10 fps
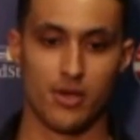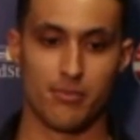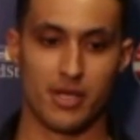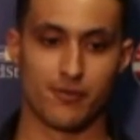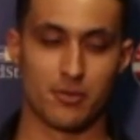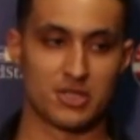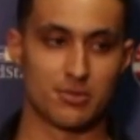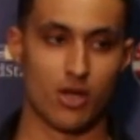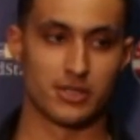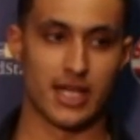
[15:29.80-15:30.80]
Being from a
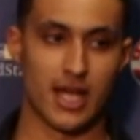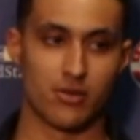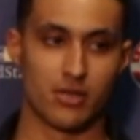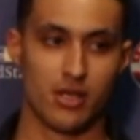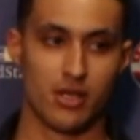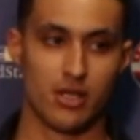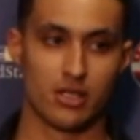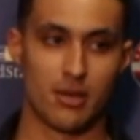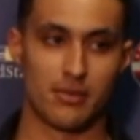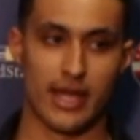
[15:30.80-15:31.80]
small town,
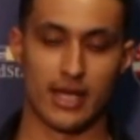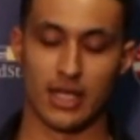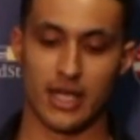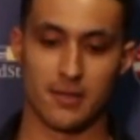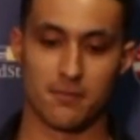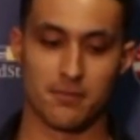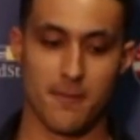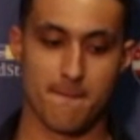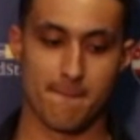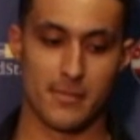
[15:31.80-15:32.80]
coming to LA,
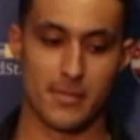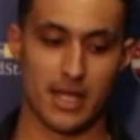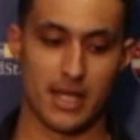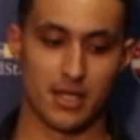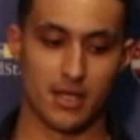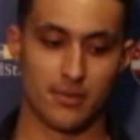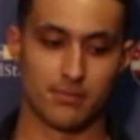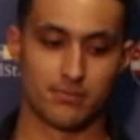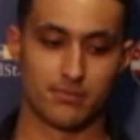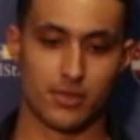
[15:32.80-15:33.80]
and
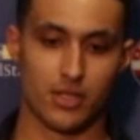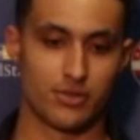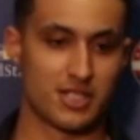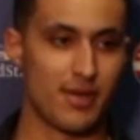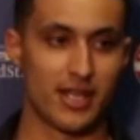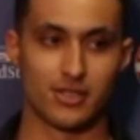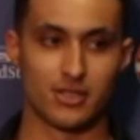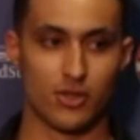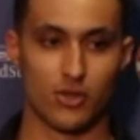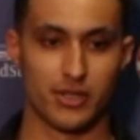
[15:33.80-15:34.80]
you know, just making
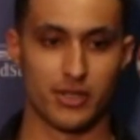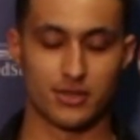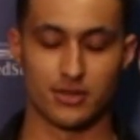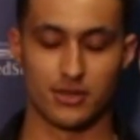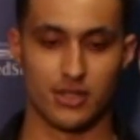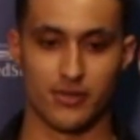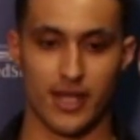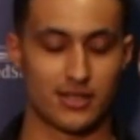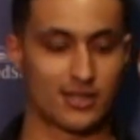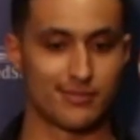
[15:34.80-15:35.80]
some noise. You know,
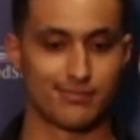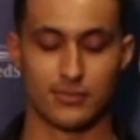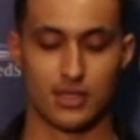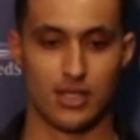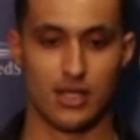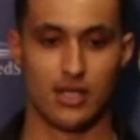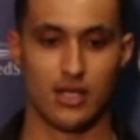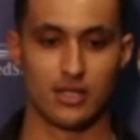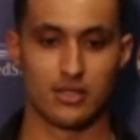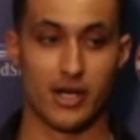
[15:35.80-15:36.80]
that's
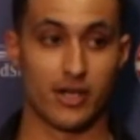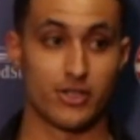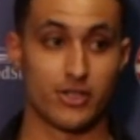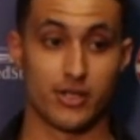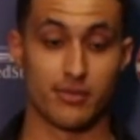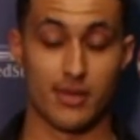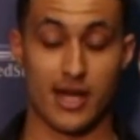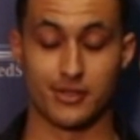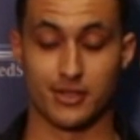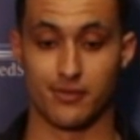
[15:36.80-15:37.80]
it's American dream,
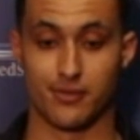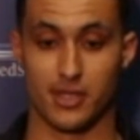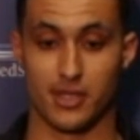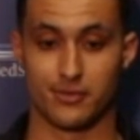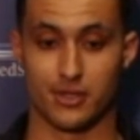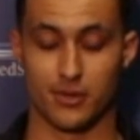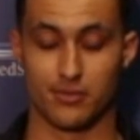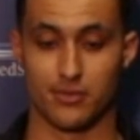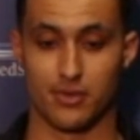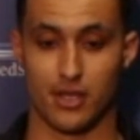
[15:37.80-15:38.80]
honestly, for me. So
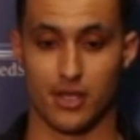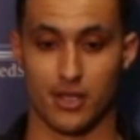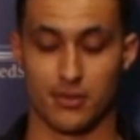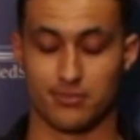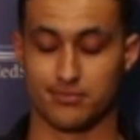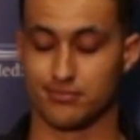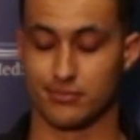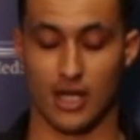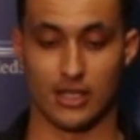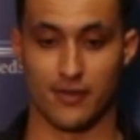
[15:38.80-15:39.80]

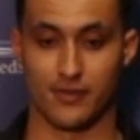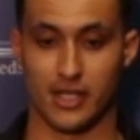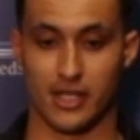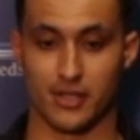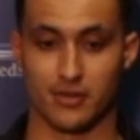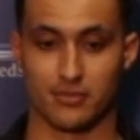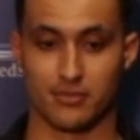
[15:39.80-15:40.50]
I love to hear.